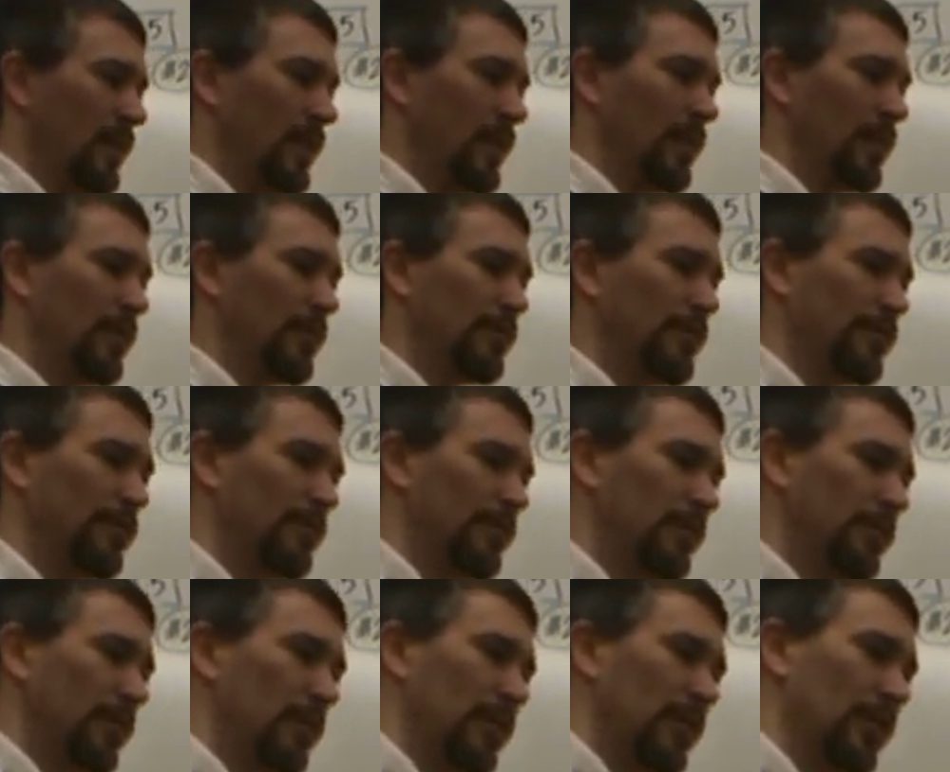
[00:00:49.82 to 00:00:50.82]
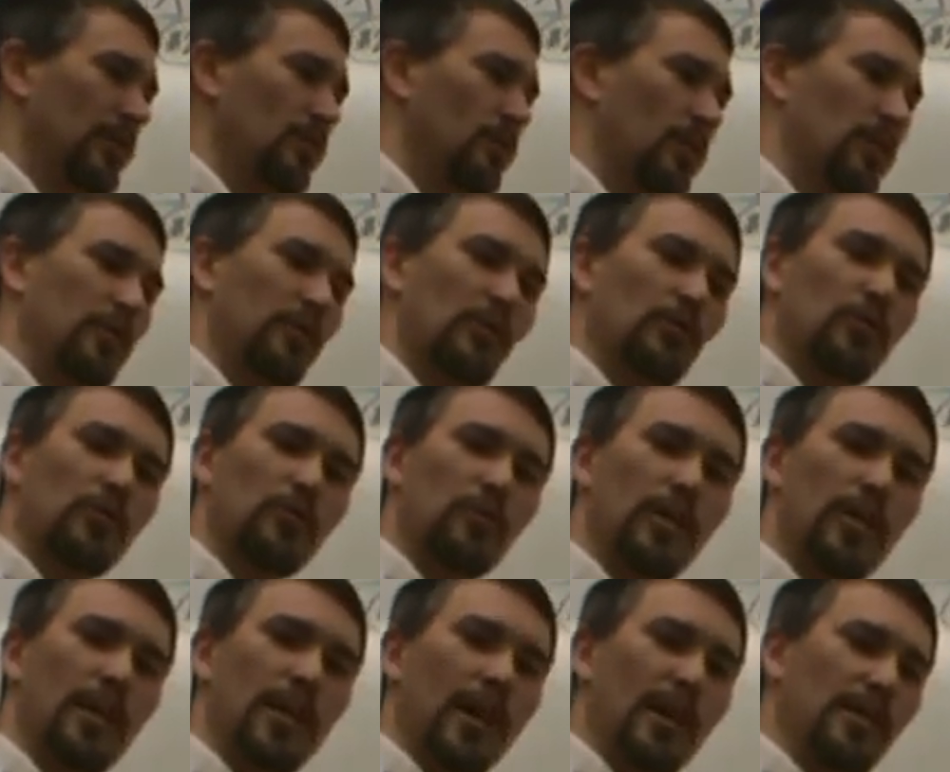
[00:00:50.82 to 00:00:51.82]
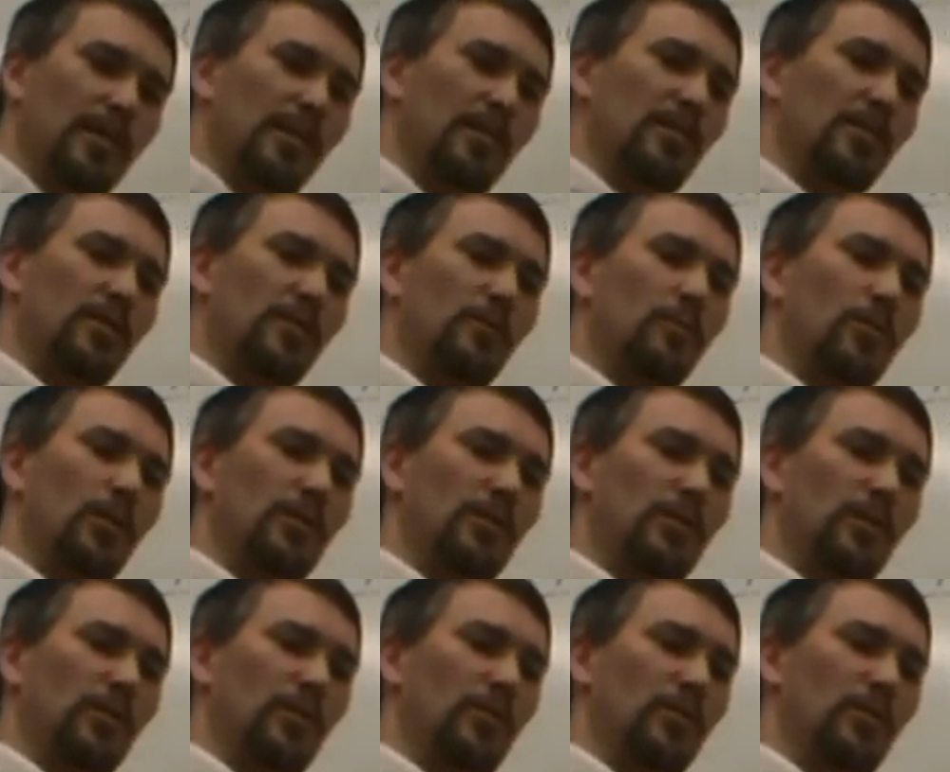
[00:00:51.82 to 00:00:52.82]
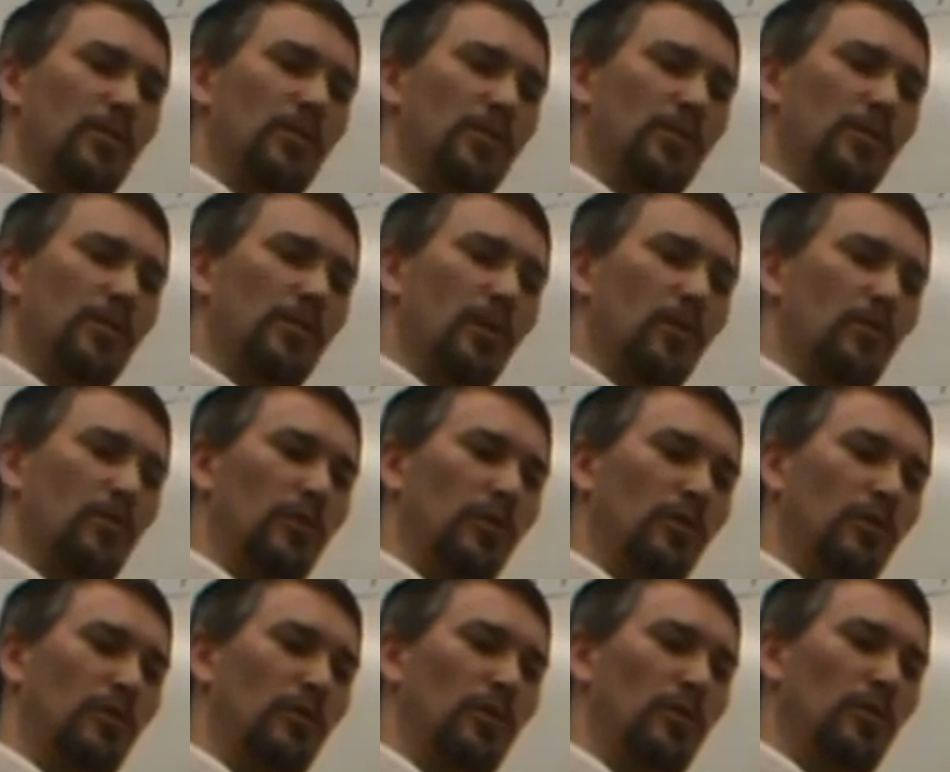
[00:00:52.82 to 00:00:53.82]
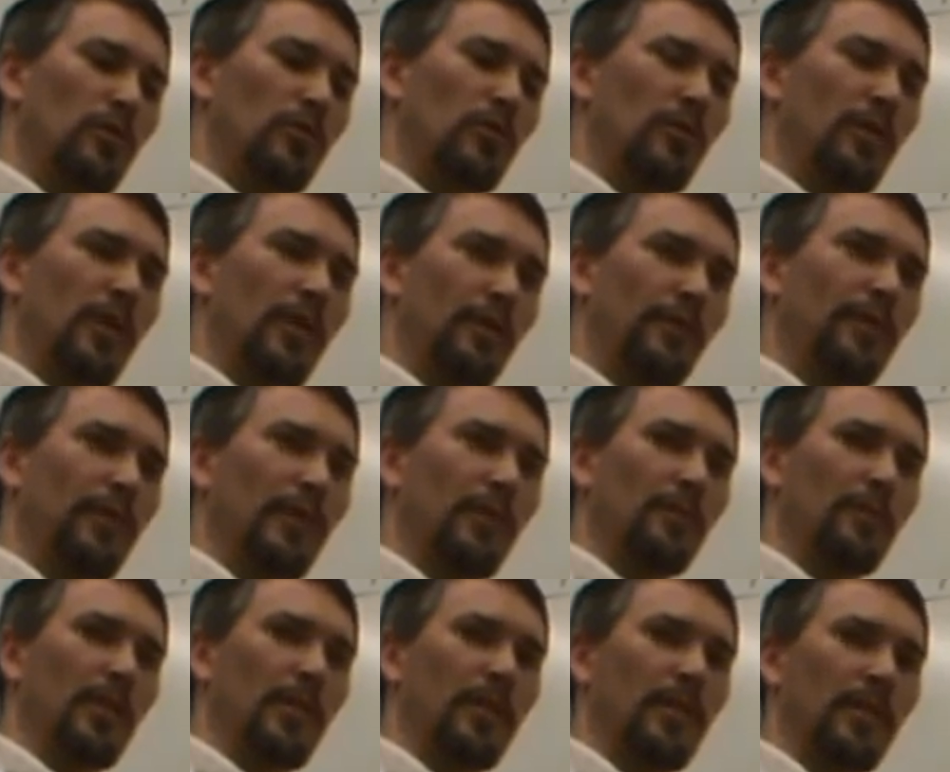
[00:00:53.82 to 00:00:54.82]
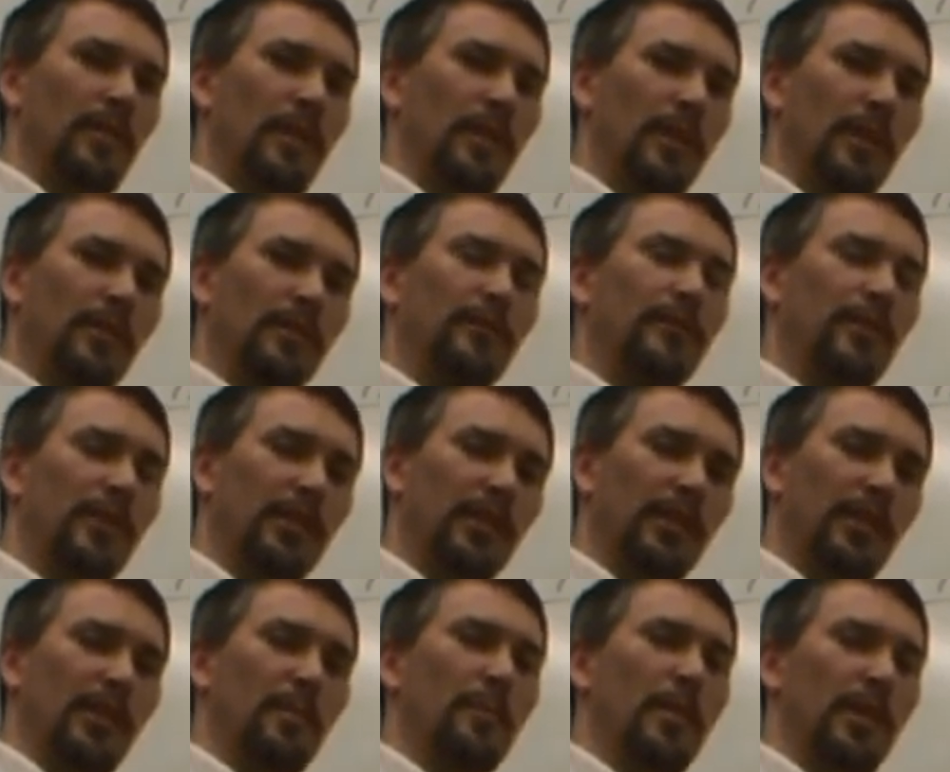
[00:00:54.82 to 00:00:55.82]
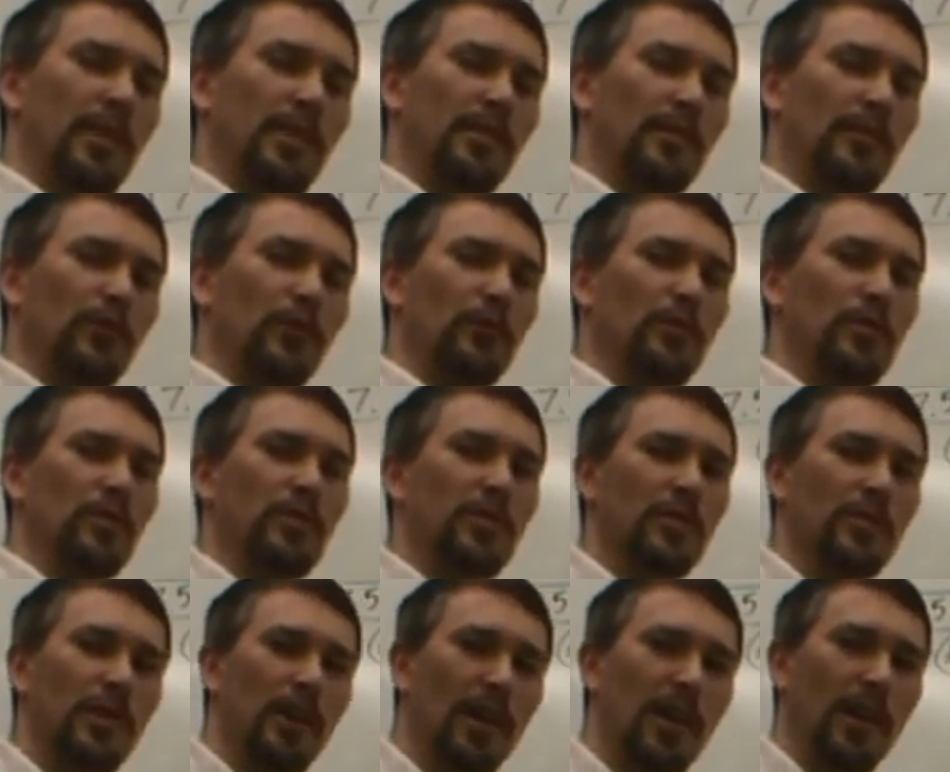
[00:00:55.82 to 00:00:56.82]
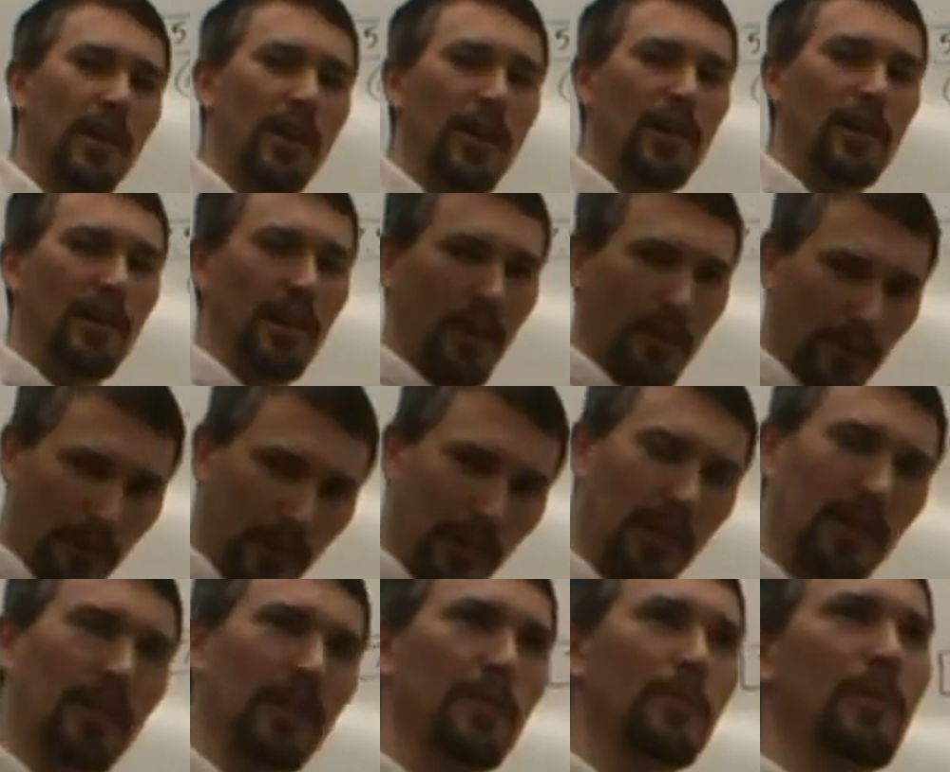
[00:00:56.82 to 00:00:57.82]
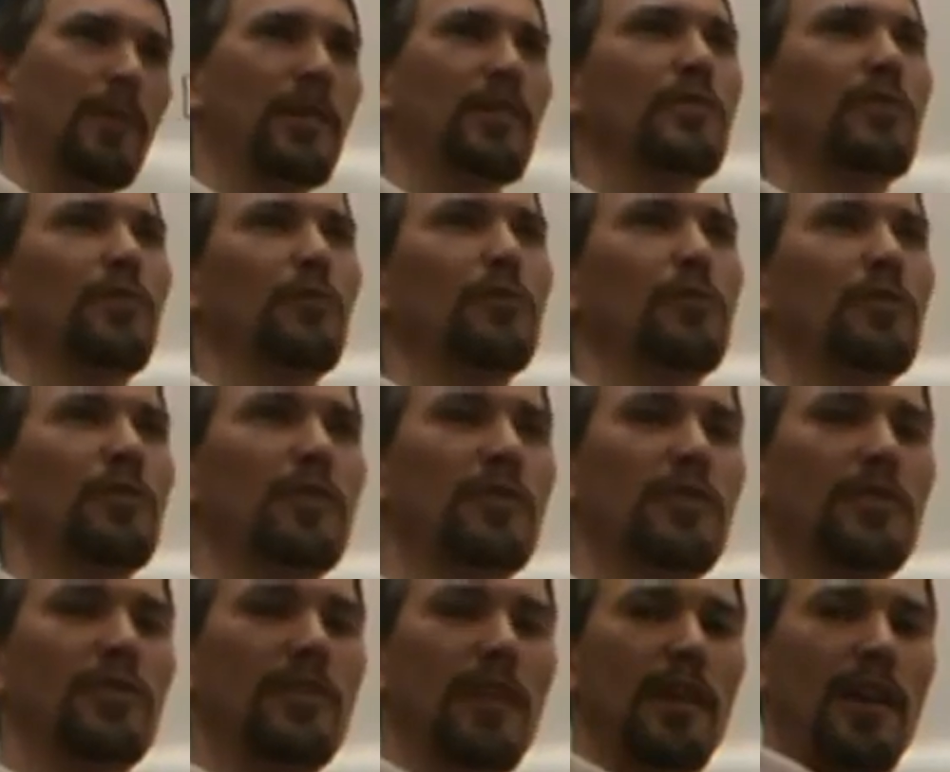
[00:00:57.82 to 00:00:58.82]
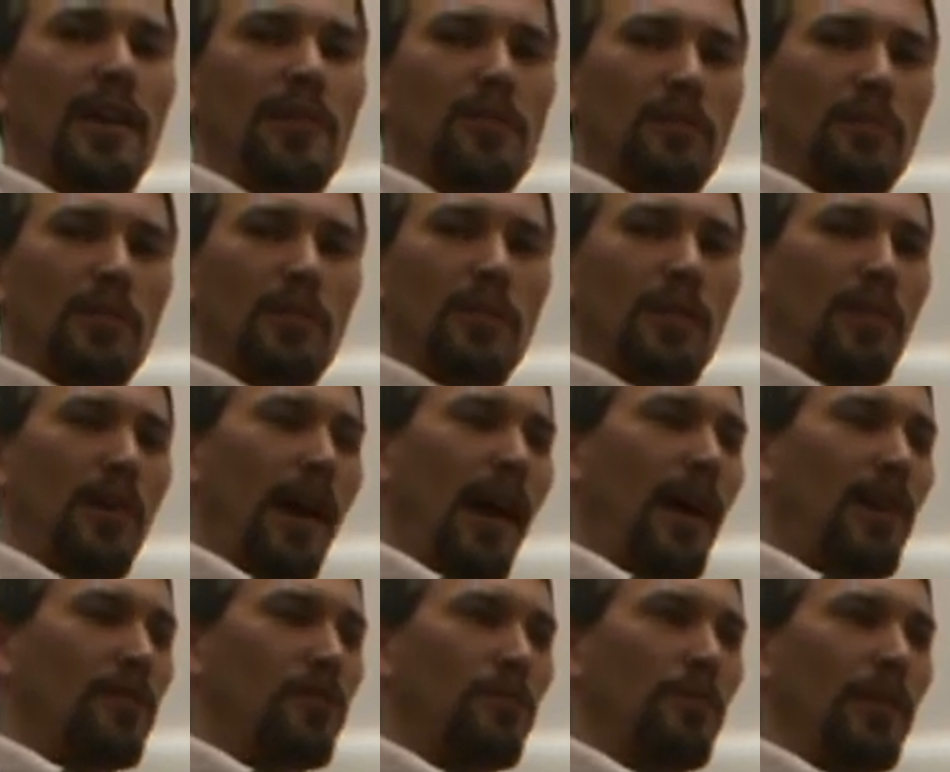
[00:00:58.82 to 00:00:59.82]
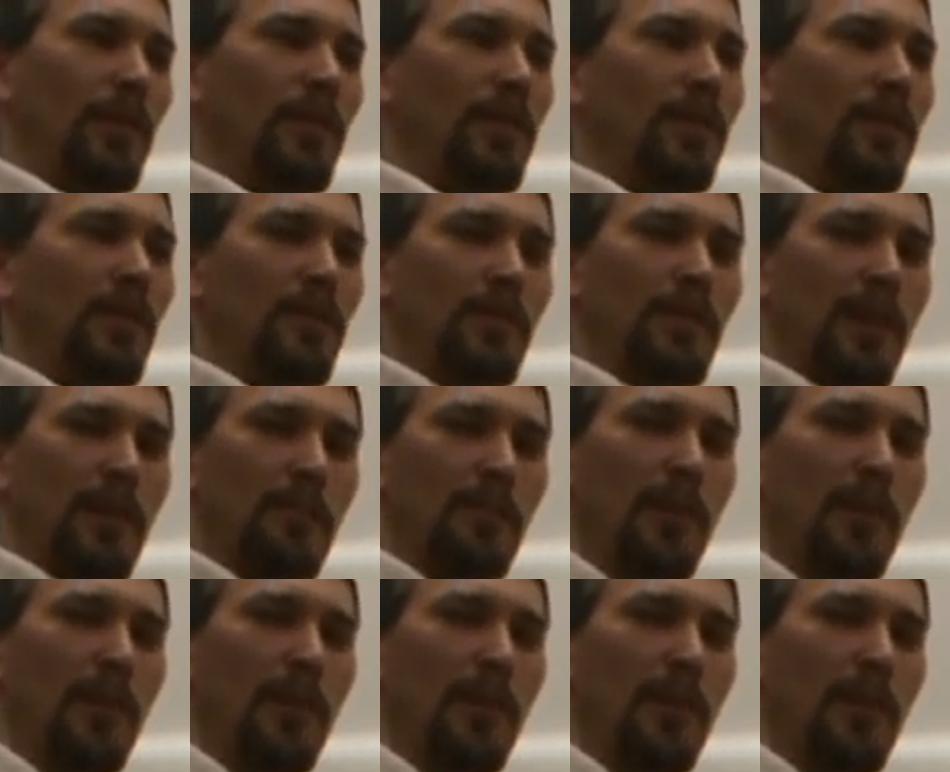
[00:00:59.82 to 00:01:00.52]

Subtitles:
if it's one of those three cases: one solution, no solution, or infinitely many solutions. And the infinitely many solutions is the case where they're actually the same